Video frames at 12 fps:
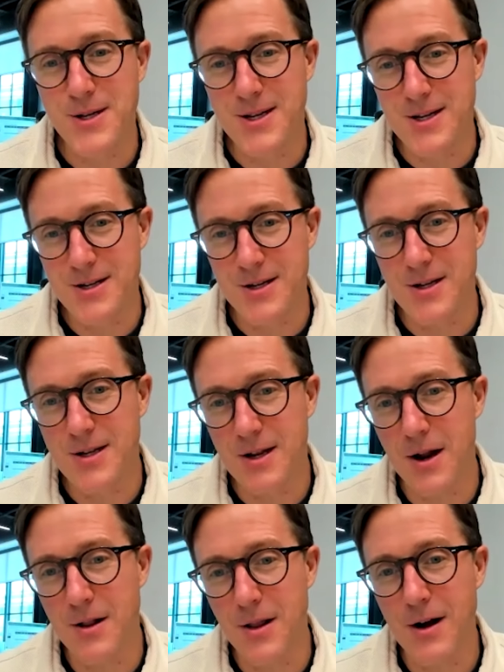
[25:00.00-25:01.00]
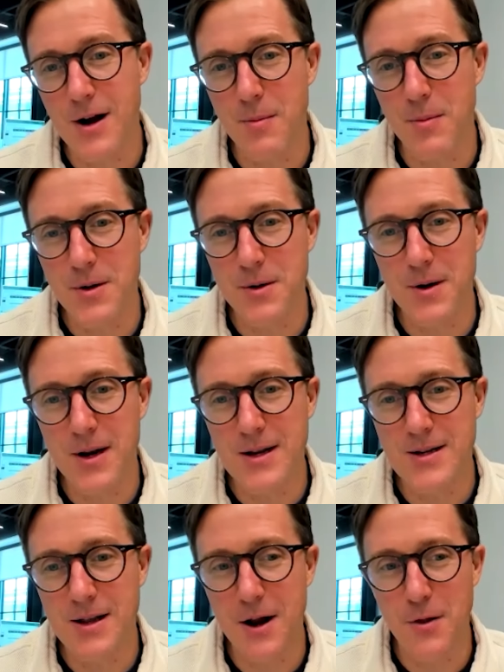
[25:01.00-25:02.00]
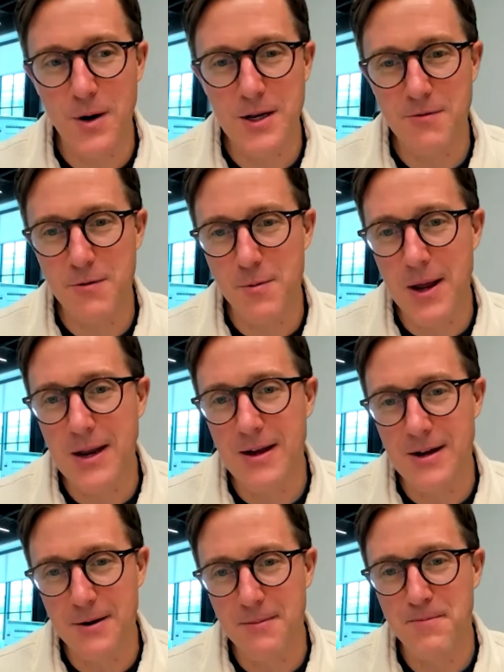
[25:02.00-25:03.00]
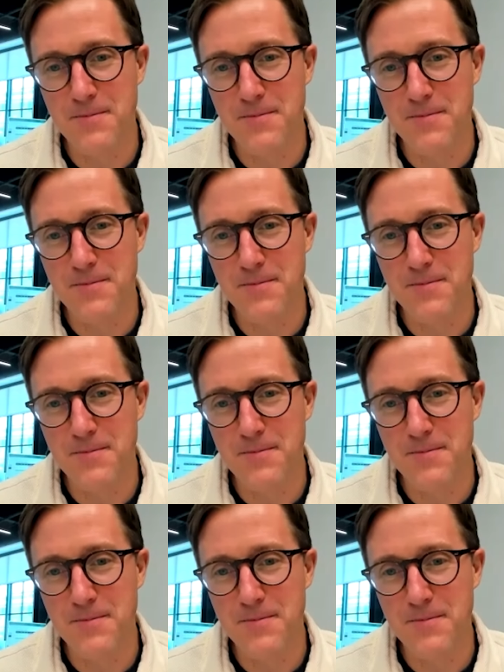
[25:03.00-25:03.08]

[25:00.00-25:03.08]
decisions and unlock opportunities that otherwise remain hidden.